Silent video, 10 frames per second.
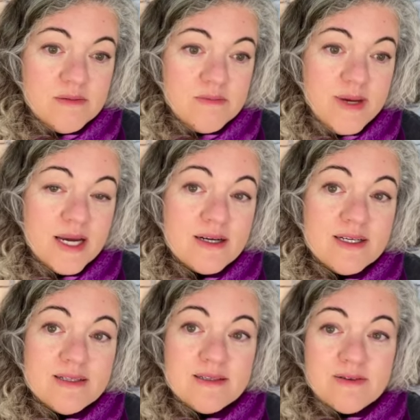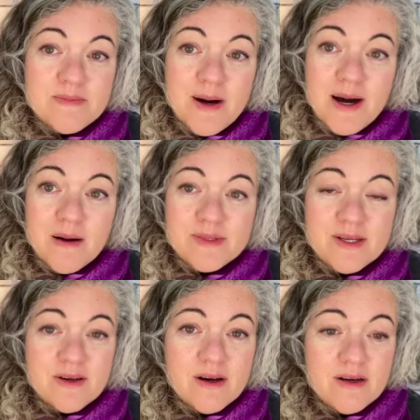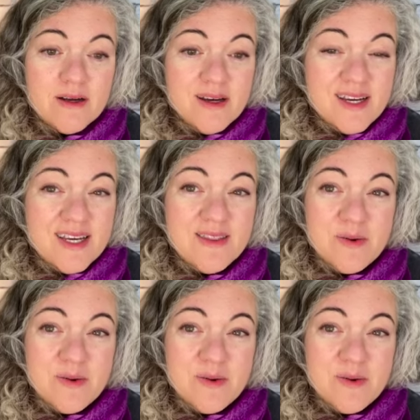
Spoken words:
parents or moms that are in